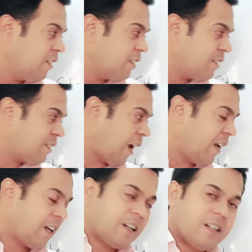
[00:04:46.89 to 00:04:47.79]

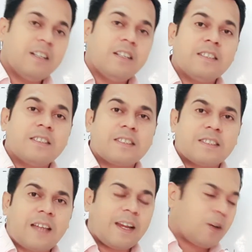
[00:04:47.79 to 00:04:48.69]
Psych,
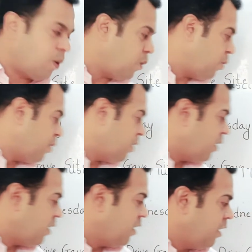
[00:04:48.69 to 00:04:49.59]
psycho,
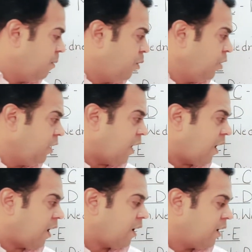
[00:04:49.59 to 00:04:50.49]
pneumonia.